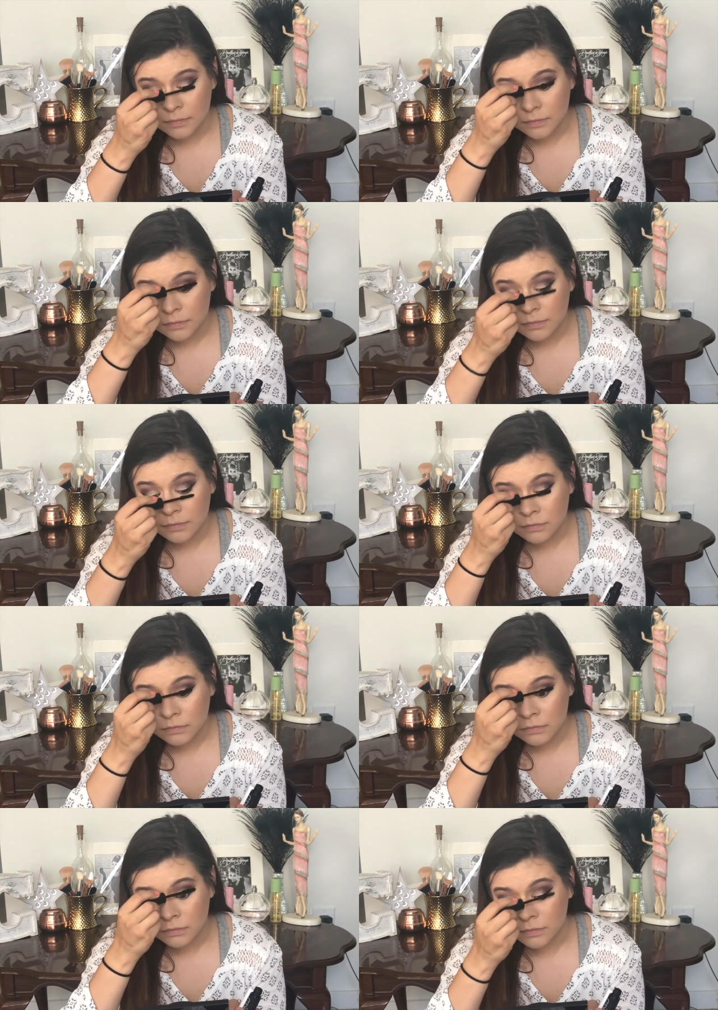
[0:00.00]

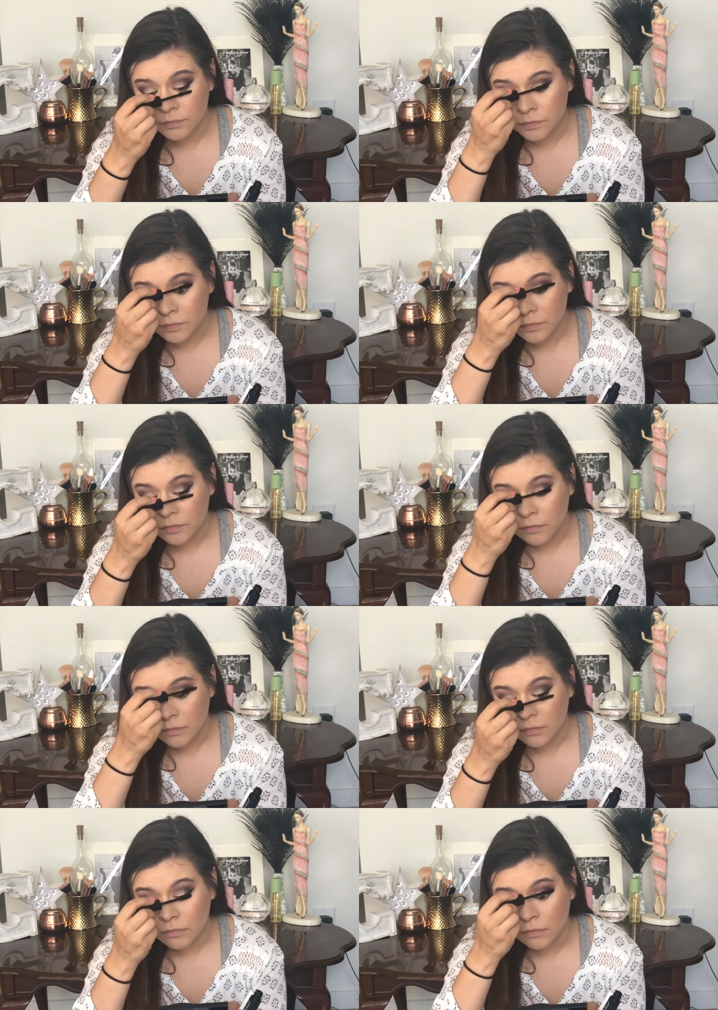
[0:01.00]

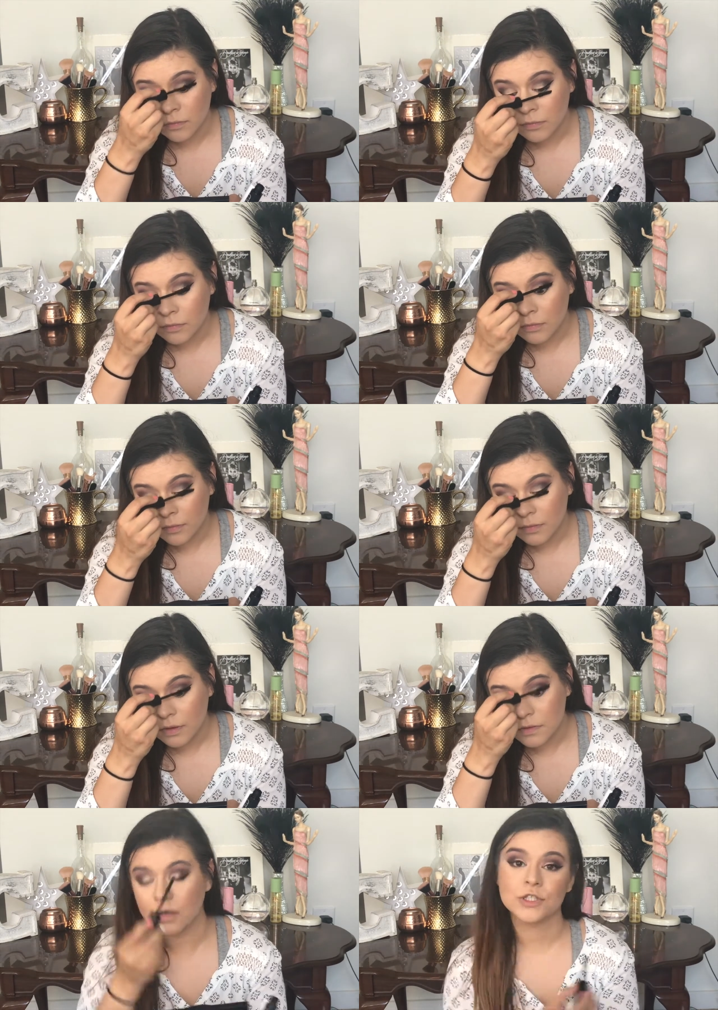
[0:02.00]

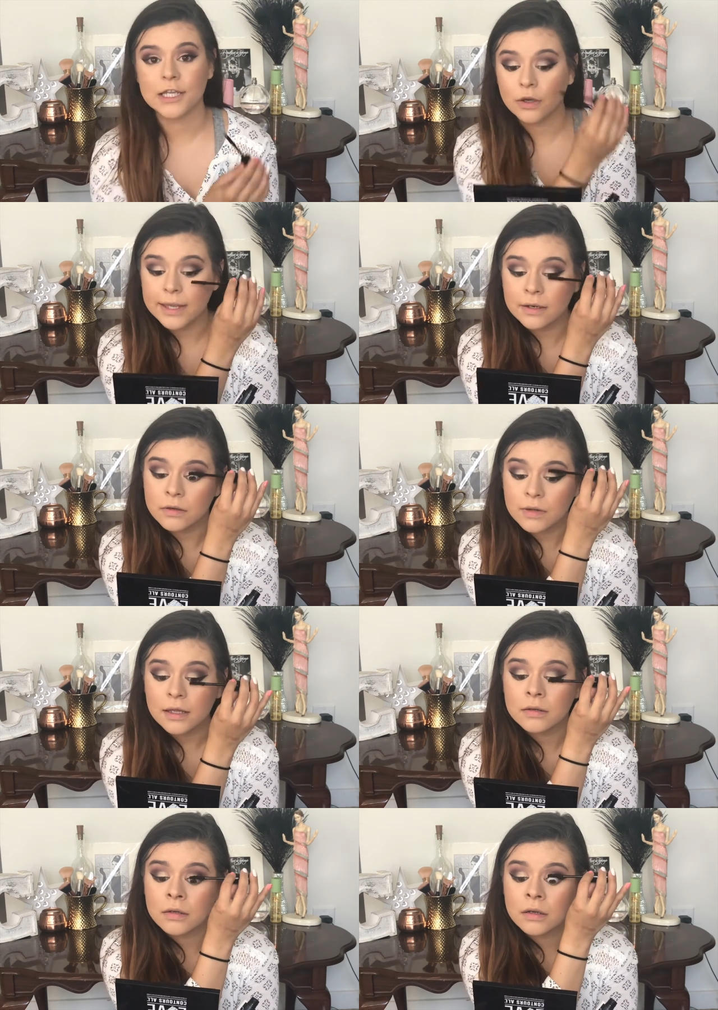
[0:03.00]

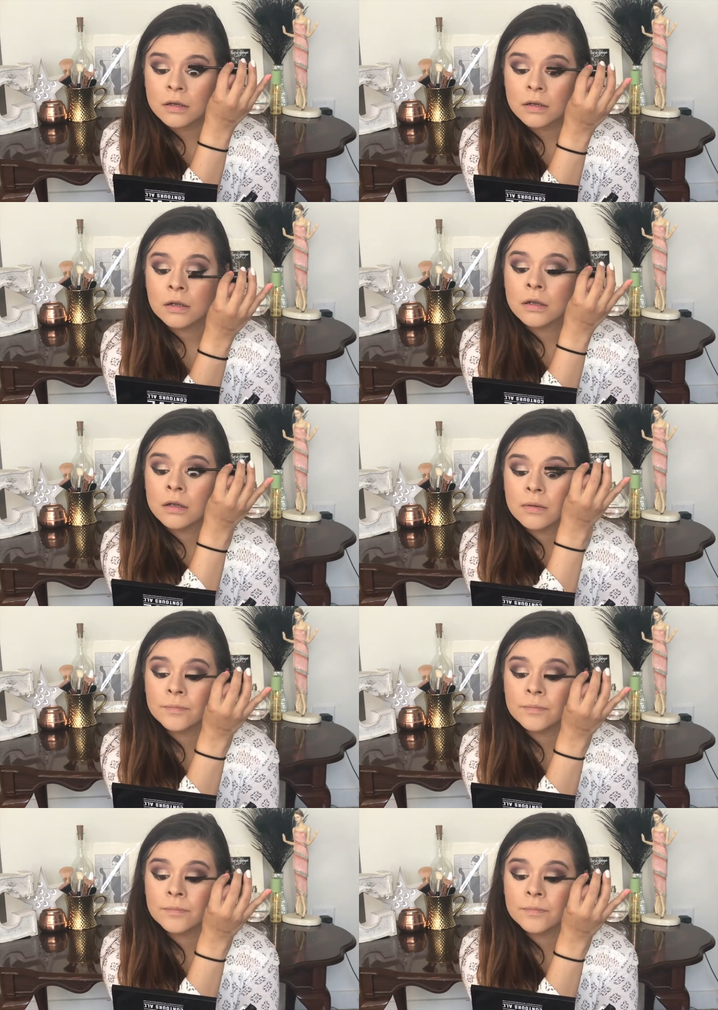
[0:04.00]
No one is speaking in this clip.